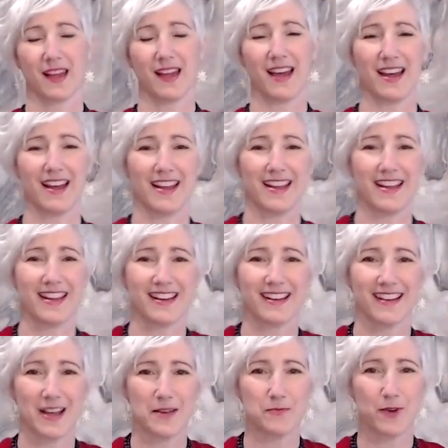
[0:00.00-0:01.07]
Hi,
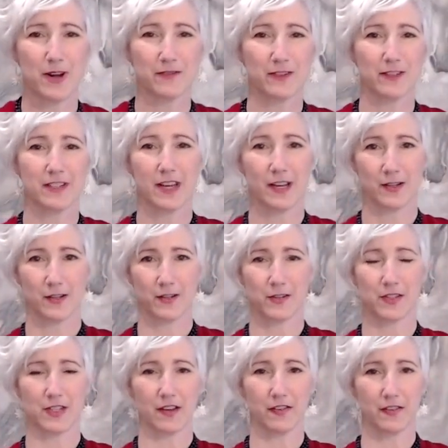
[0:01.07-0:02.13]
I'm Reverend Dr.
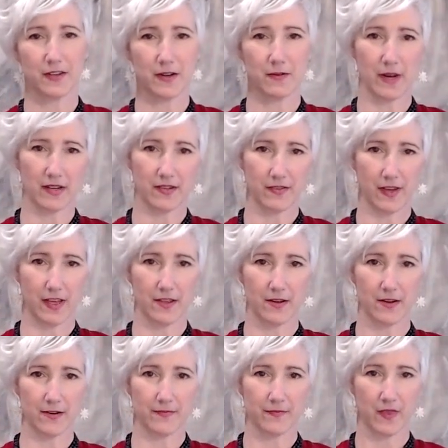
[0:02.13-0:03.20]
Stephanie
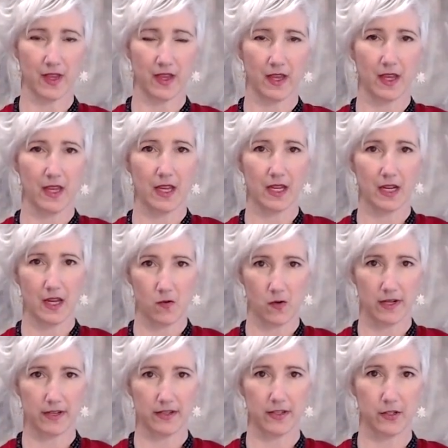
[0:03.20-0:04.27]
Redfeather, and I
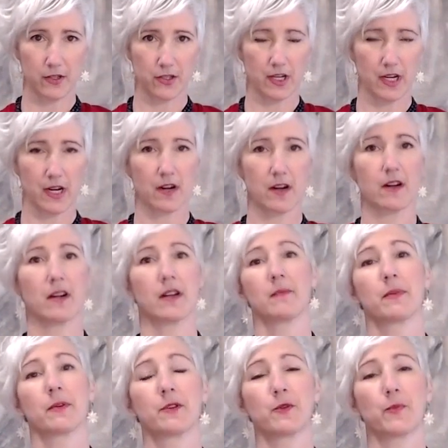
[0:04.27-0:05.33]
wanted to share a
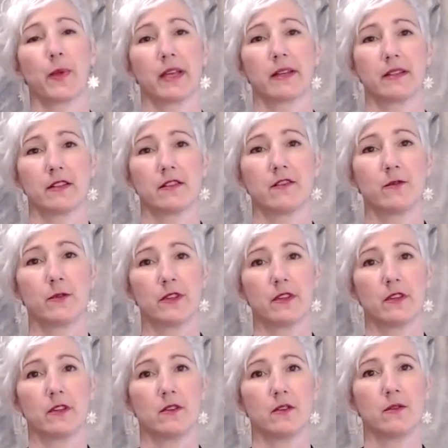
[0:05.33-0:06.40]
perspective with
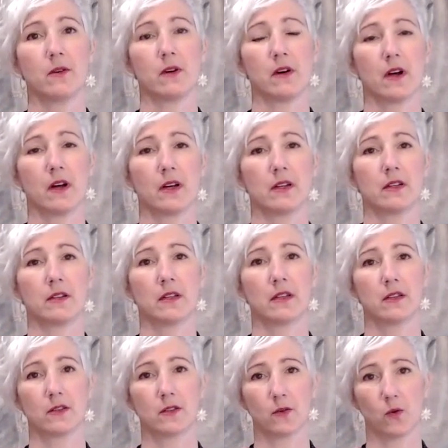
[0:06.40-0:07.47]
you on
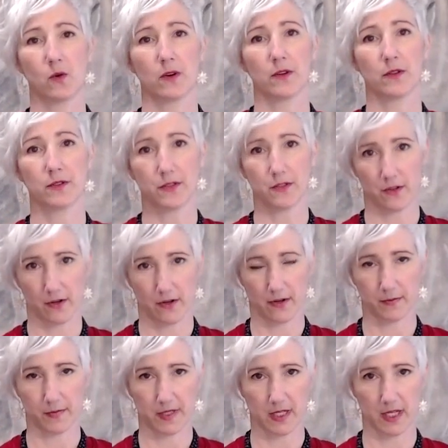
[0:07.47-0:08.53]
the world
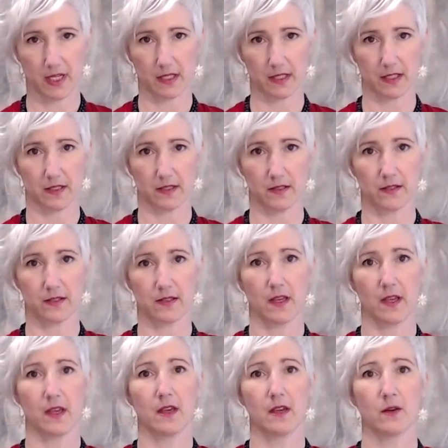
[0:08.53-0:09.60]
circumstances
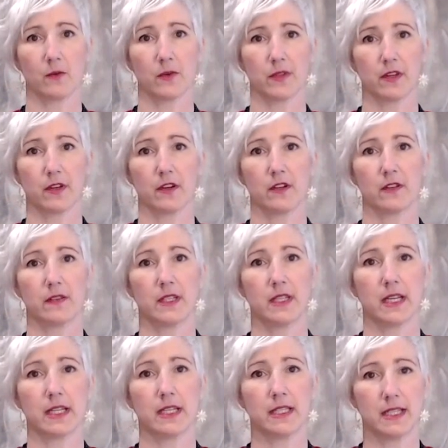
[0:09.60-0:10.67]
with the
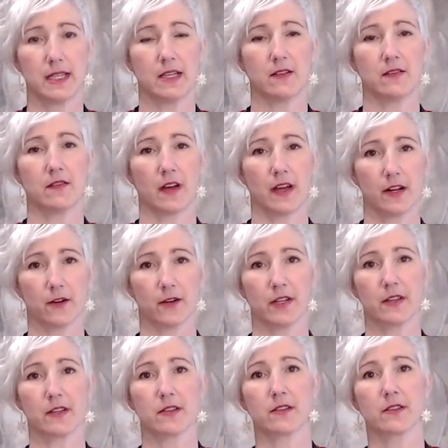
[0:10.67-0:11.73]
COVID-19
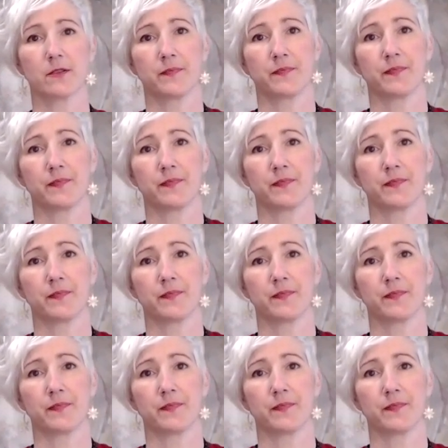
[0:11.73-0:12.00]
virus.